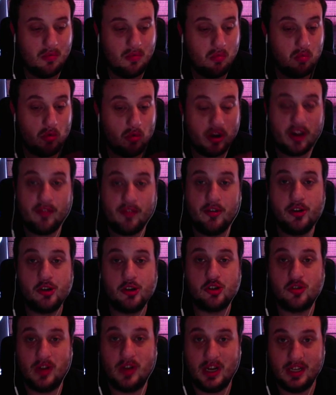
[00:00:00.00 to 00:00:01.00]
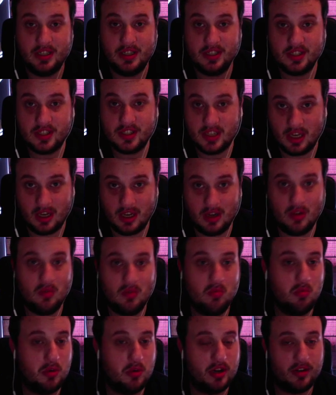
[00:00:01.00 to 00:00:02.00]
whatever you're trying to sell,
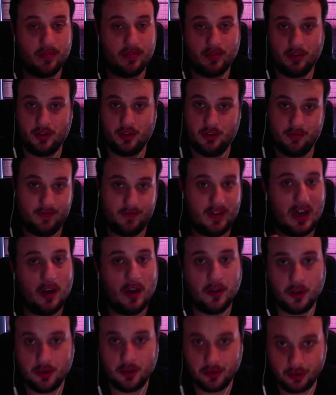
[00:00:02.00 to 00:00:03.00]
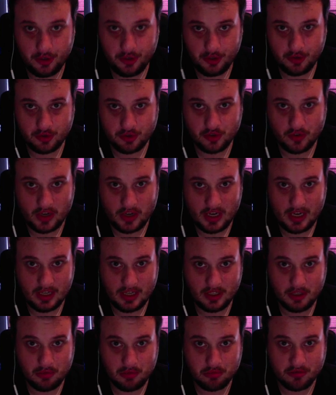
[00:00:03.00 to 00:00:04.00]
whatever your value you're
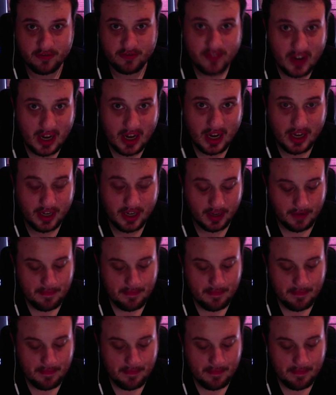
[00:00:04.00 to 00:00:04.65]
trying to provide.